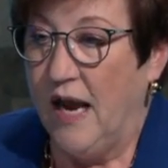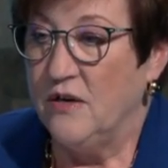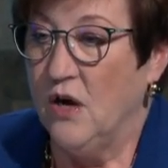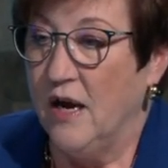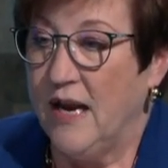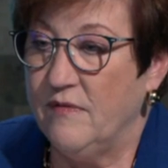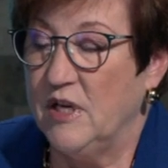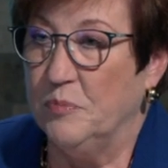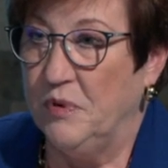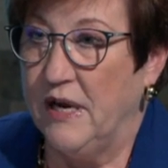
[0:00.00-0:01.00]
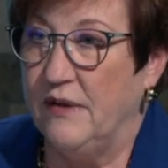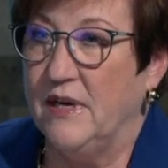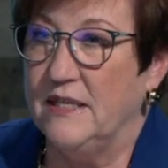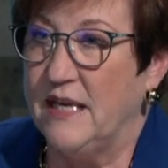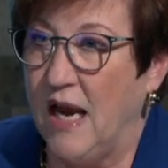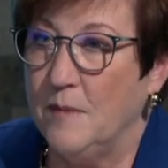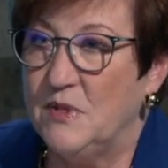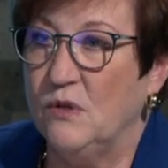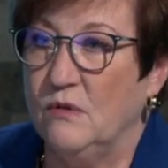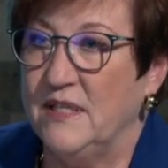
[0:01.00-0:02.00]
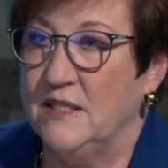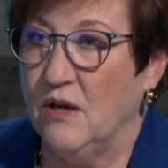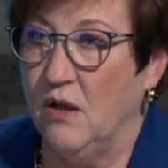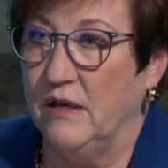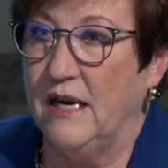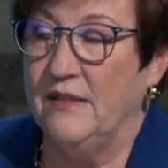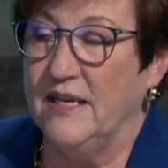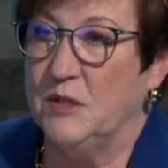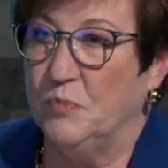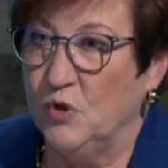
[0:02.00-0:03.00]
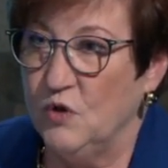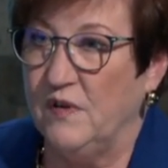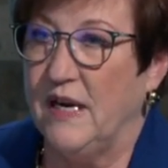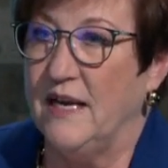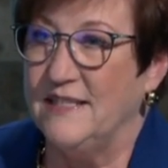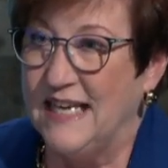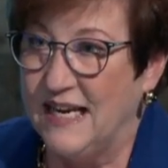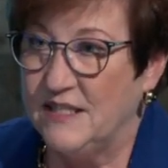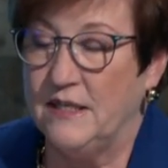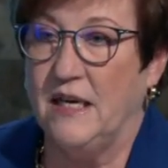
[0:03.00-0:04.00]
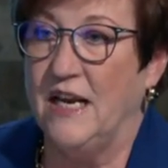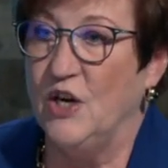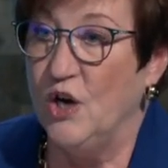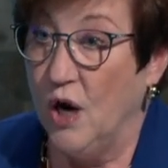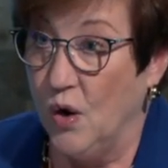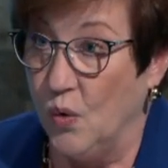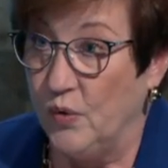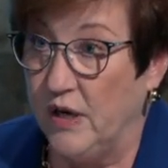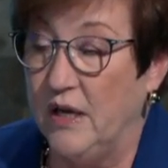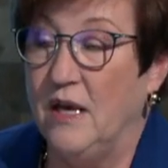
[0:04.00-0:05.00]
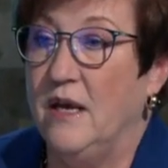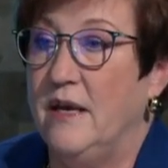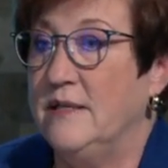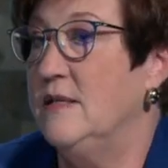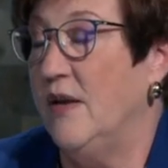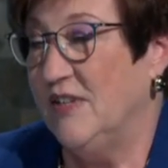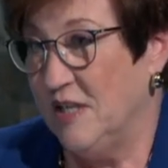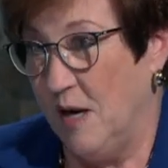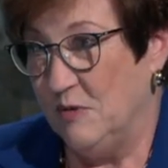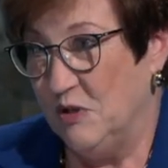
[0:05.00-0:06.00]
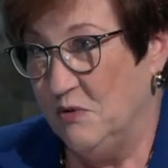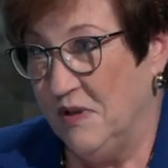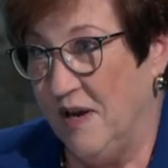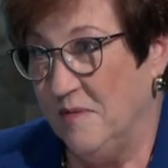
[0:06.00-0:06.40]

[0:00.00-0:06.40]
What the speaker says: not having a plan that is absolutely solid and that's proven and tested and known is not the time to do that.